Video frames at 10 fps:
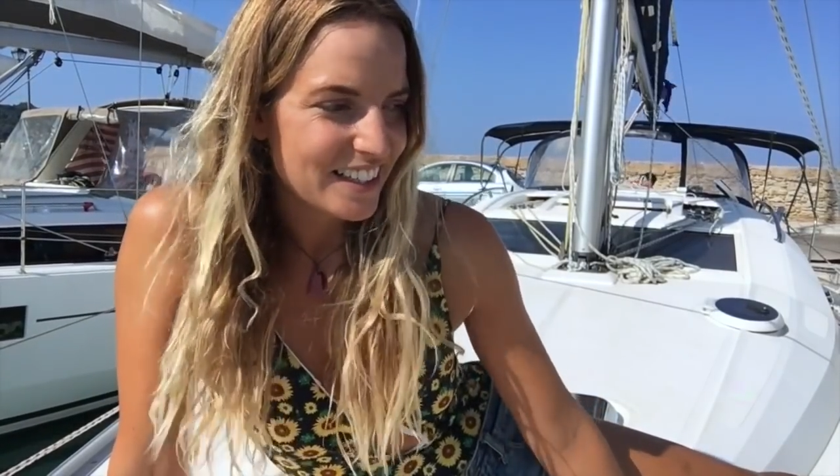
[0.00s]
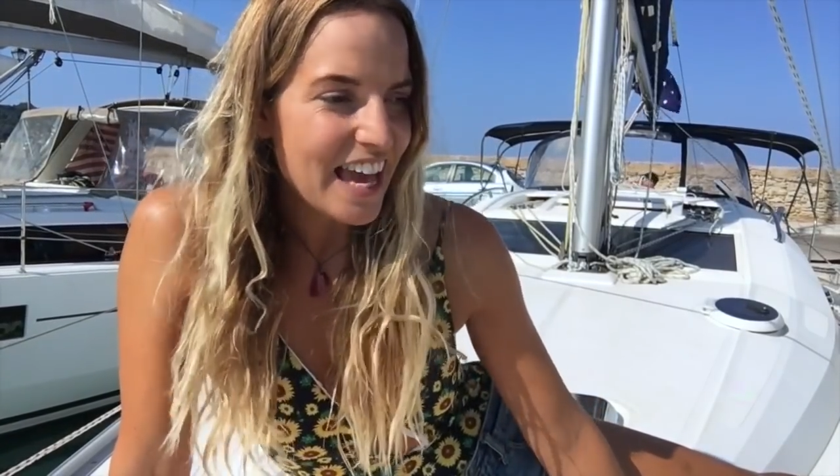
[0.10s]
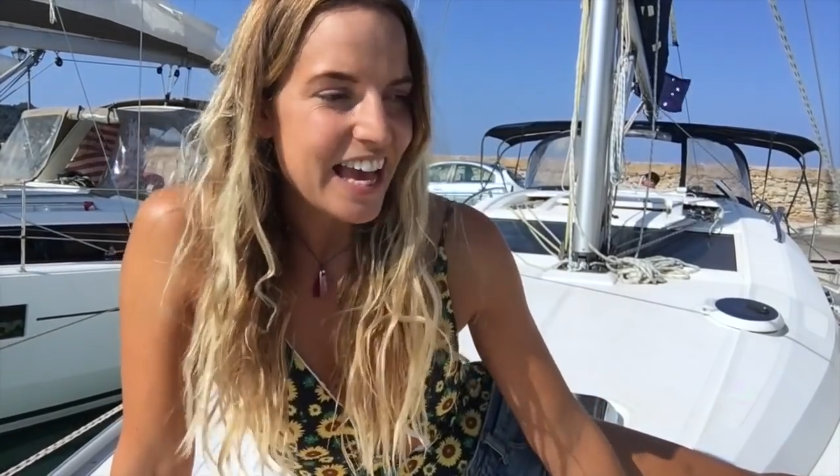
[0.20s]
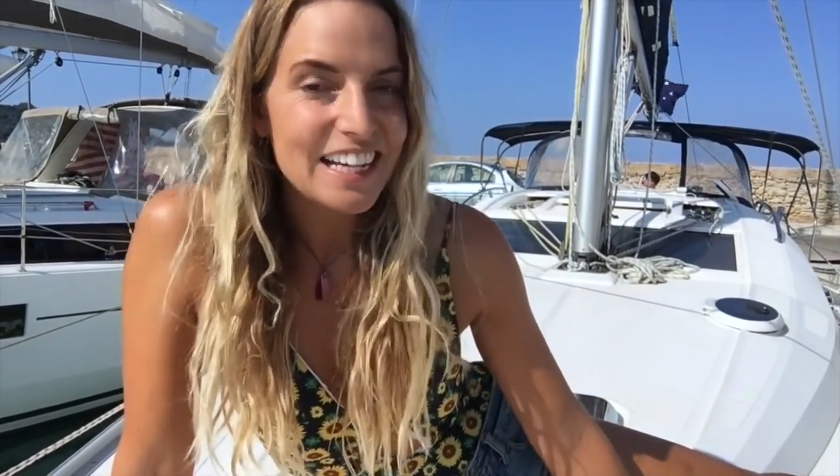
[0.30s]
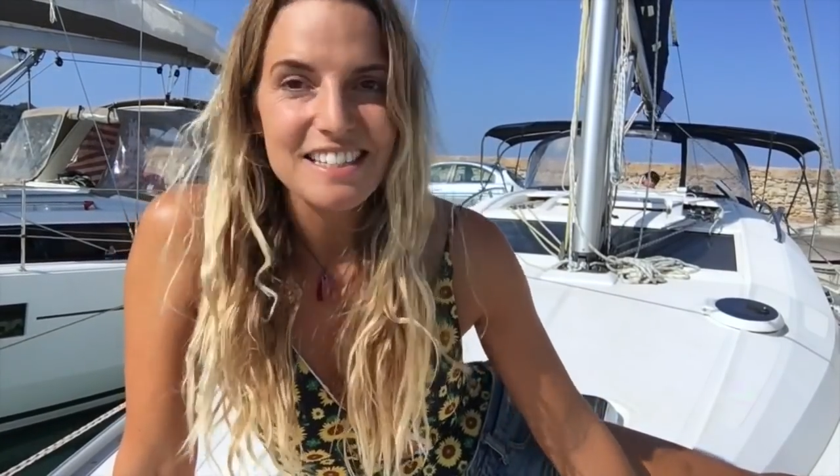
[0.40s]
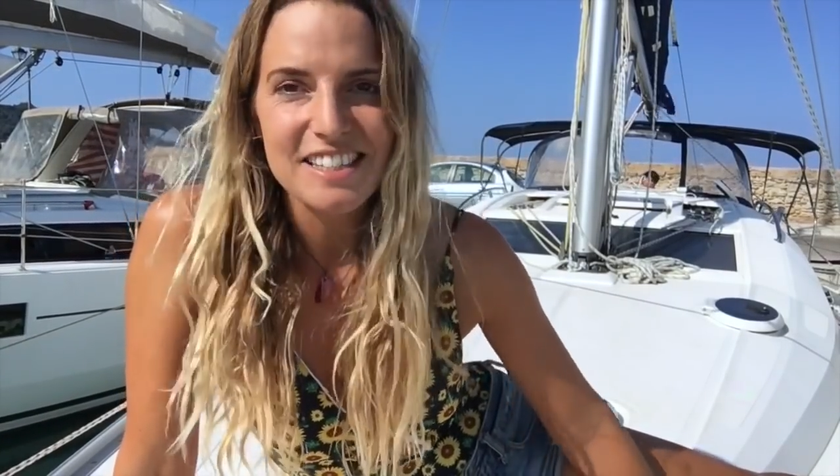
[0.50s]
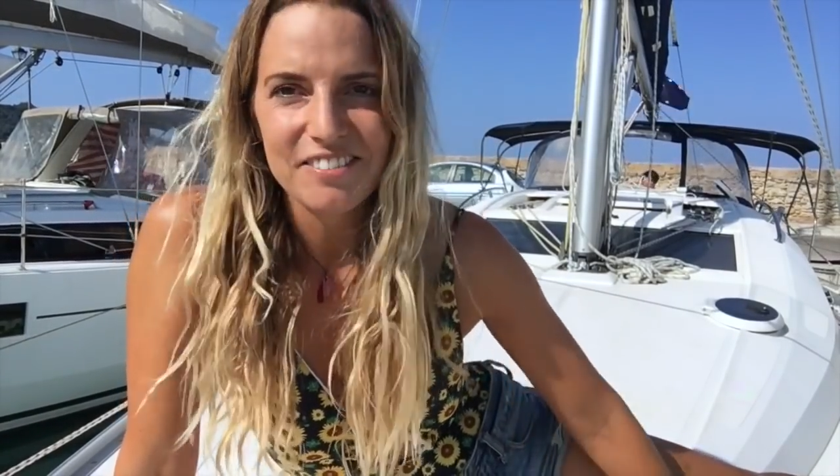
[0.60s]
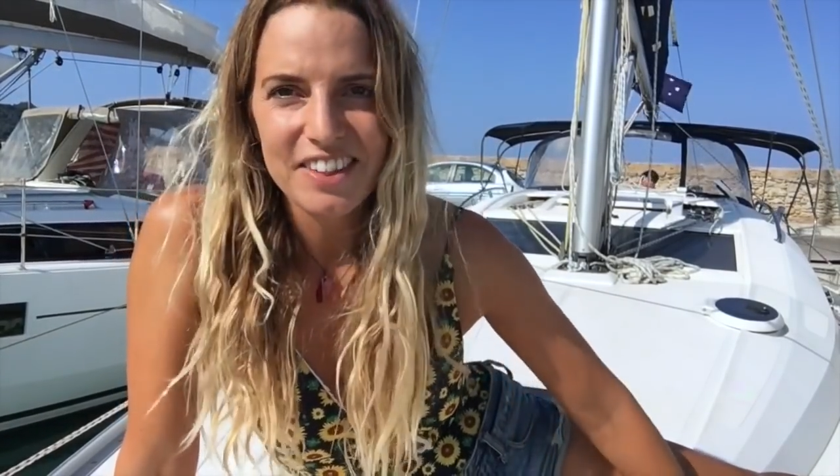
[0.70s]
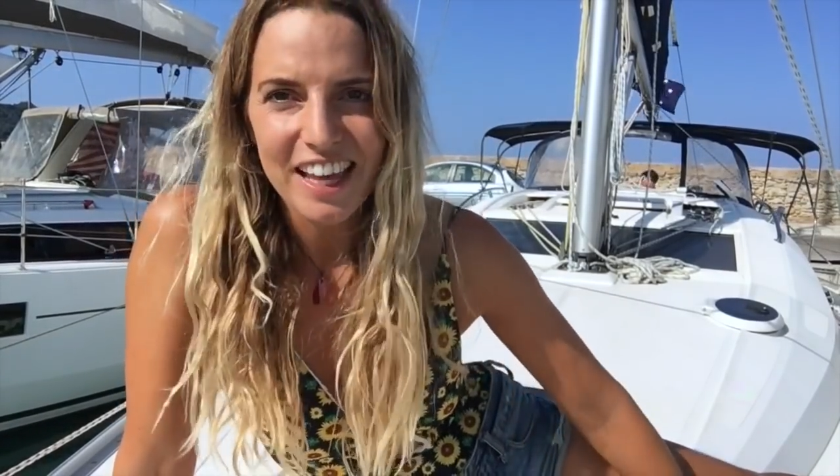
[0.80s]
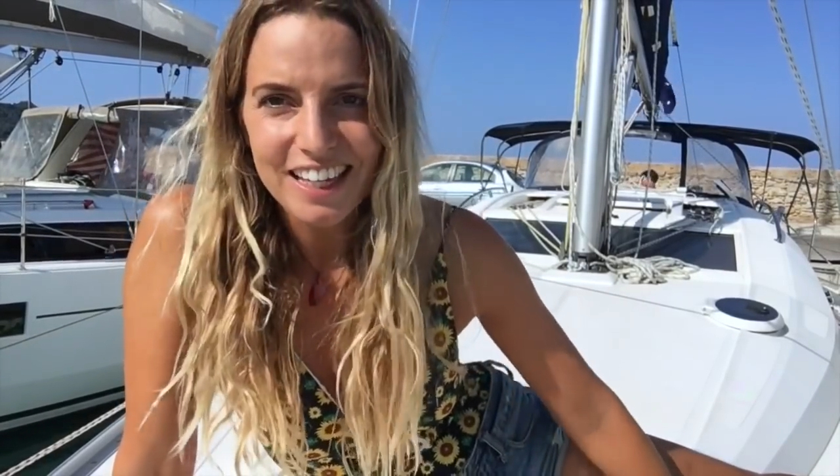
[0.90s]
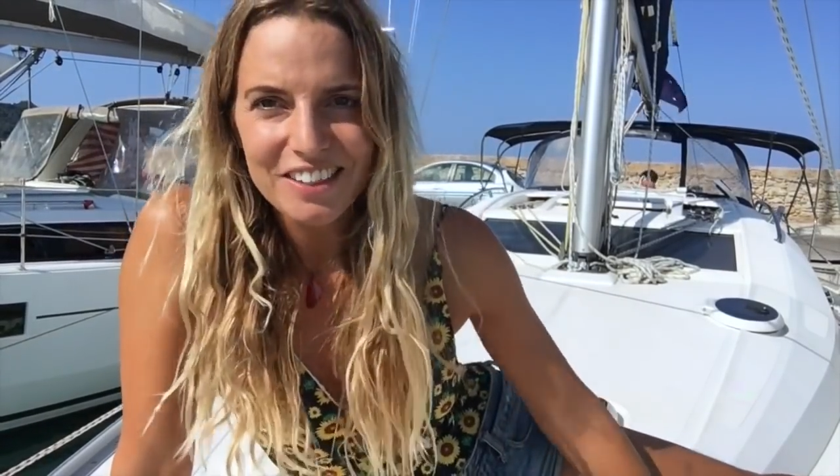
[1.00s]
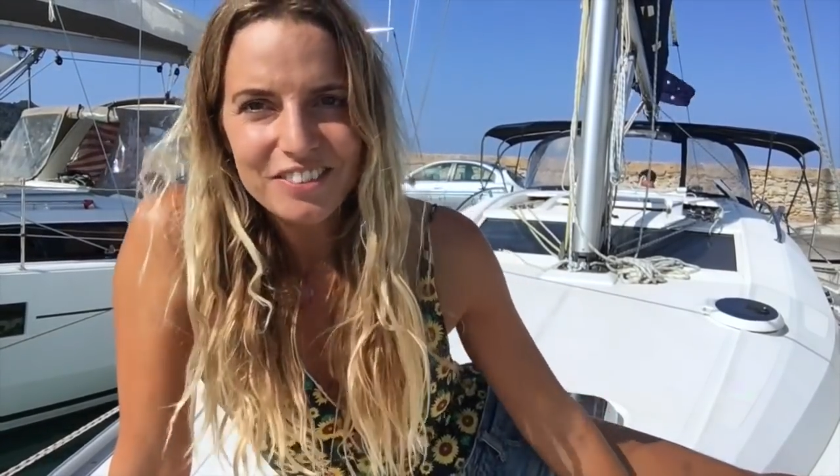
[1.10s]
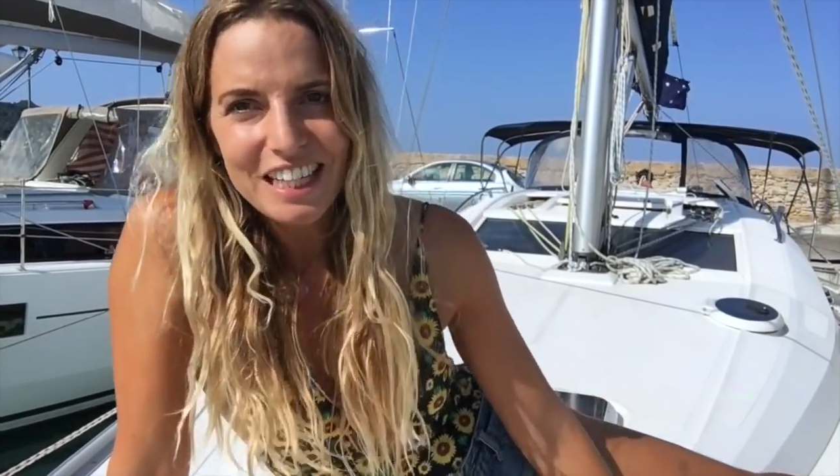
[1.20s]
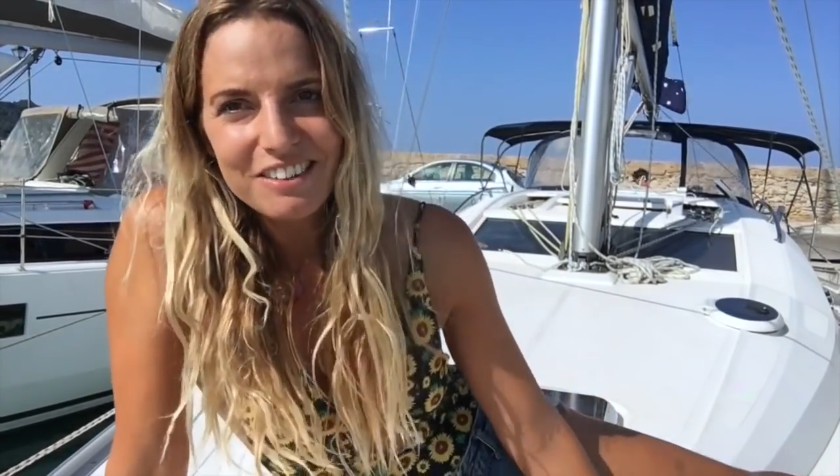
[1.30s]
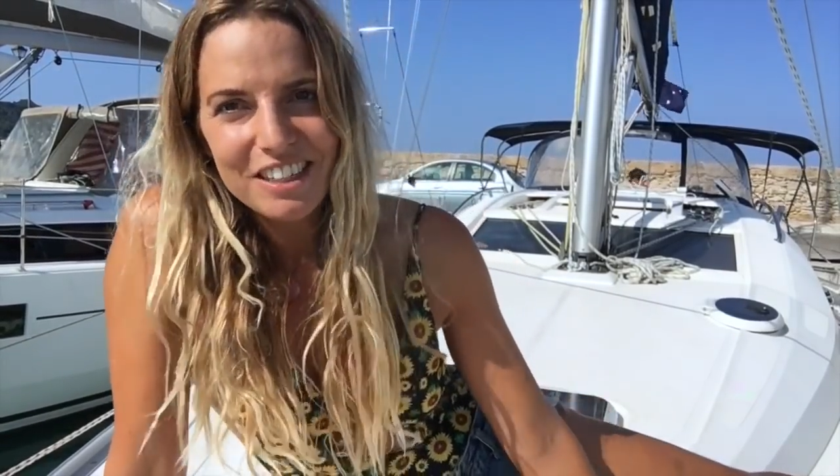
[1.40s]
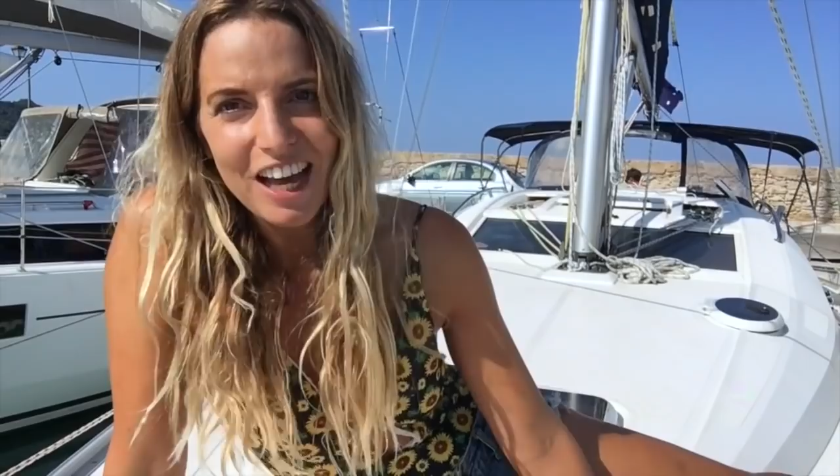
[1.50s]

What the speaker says: yeah, he's someone that I can really